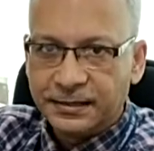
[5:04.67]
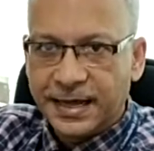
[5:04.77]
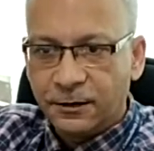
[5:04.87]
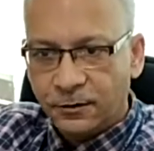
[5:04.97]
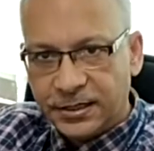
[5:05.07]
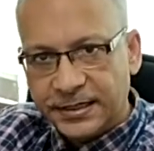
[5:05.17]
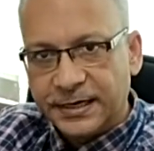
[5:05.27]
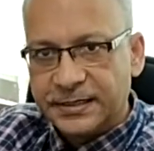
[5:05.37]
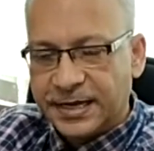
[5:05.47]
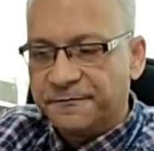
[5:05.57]
then only
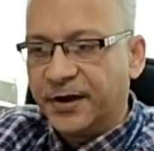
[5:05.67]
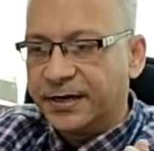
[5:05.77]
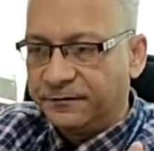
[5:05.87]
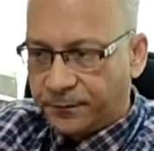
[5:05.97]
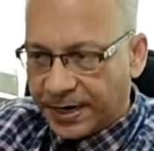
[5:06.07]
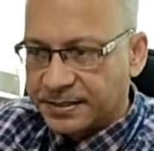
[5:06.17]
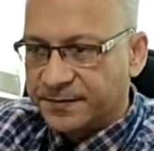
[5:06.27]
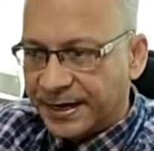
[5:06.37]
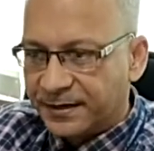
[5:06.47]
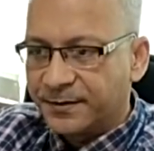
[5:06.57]
there is an effective
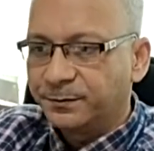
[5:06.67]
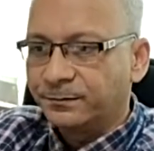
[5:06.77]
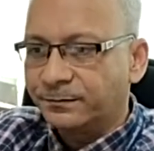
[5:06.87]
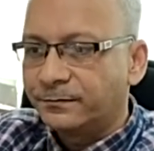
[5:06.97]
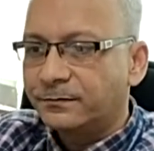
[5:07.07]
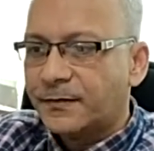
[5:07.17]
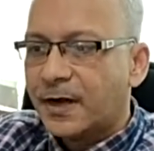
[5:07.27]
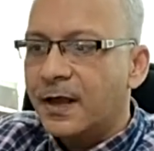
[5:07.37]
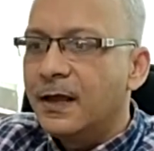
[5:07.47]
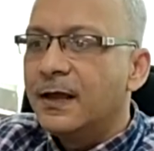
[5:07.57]
placement.
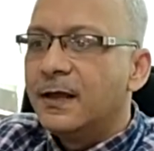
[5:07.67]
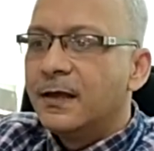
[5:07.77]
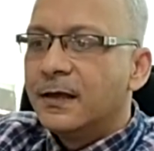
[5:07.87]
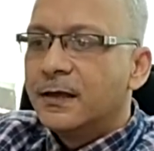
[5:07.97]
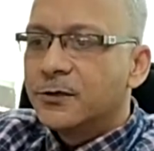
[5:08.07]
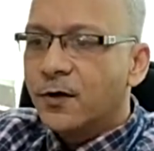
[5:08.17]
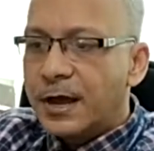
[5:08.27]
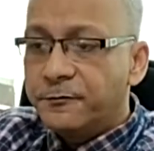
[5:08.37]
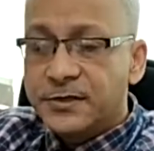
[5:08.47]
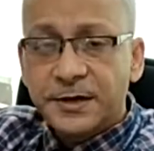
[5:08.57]
So
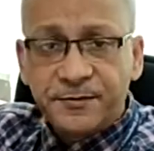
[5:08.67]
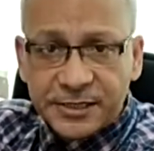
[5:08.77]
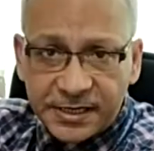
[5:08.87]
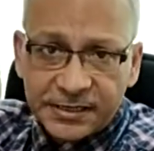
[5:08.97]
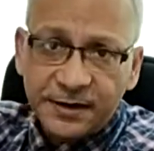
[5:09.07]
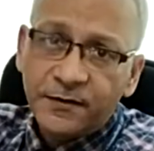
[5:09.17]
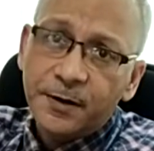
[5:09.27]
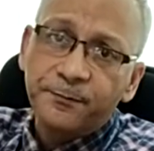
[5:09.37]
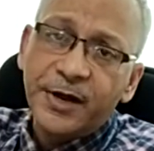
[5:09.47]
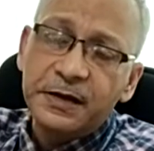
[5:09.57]
I would say business
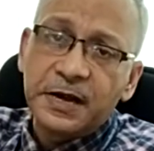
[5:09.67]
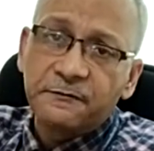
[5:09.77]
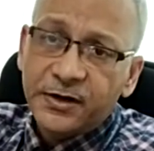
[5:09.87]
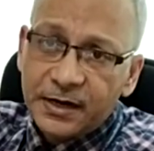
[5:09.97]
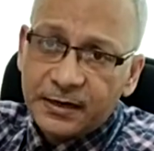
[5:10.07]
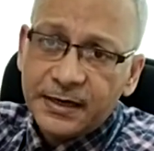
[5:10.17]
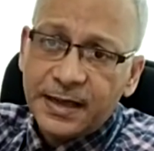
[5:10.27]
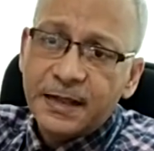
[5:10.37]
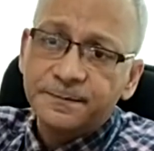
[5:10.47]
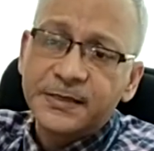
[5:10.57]
development definitely
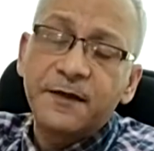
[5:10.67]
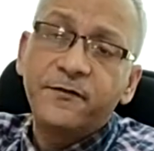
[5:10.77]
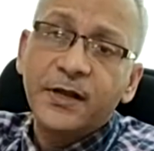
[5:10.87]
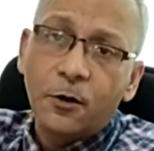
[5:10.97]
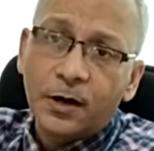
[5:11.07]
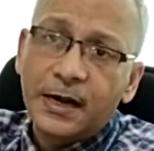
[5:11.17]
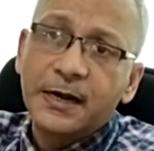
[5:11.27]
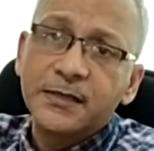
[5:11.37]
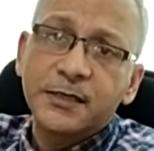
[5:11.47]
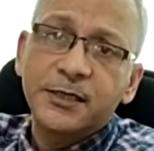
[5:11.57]
helps every
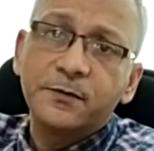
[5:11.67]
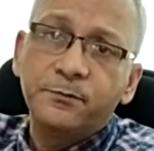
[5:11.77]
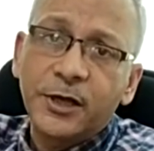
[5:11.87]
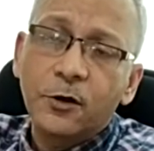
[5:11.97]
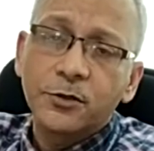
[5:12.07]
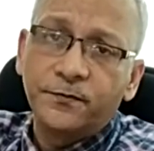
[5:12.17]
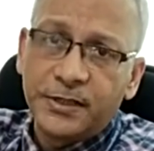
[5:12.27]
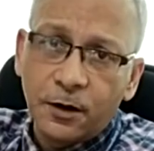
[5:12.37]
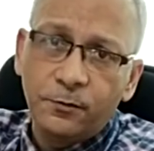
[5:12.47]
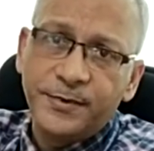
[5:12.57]
organization, because
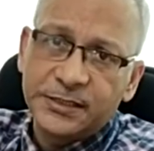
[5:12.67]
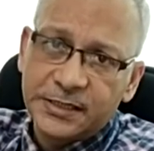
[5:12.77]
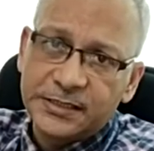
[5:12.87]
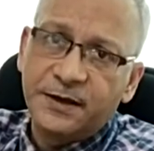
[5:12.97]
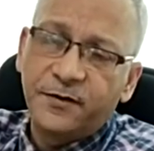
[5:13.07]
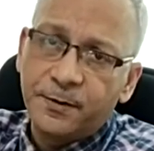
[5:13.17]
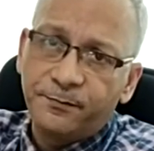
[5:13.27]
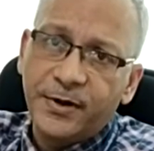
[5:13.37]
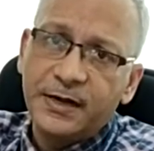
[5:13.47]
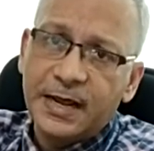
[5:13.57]
without business
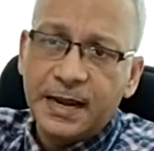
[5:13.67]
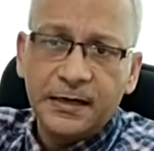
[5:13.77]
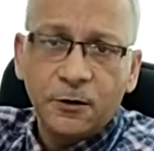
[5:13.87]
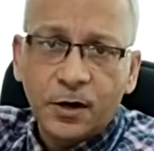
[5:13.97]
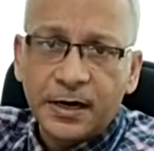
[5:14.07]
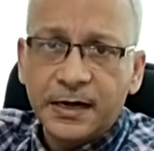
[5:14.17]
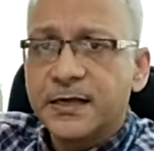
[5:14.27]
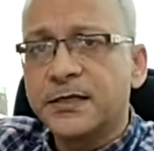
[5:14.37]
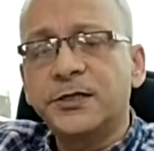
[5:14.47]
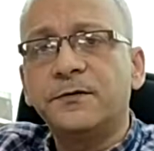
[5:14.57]
development, any
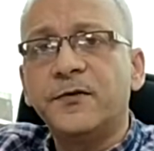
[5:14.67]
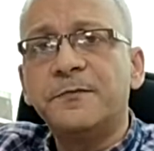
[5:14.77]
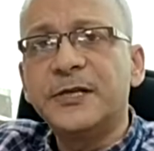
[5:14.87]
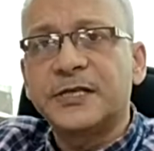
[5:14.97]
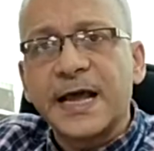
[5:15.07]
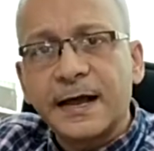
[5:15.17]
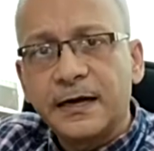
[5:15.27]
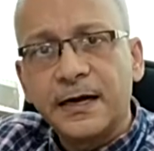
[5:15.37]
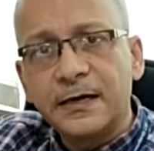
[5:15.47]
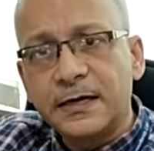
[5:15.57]
organization will be
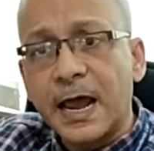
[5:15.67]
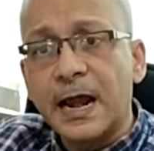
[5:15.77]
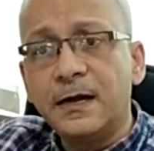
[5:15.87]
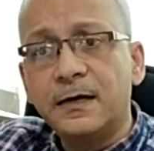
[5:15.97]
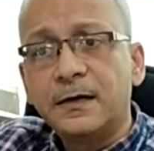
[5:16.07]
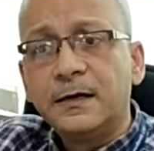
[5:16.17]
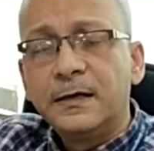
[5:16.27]
stagnant and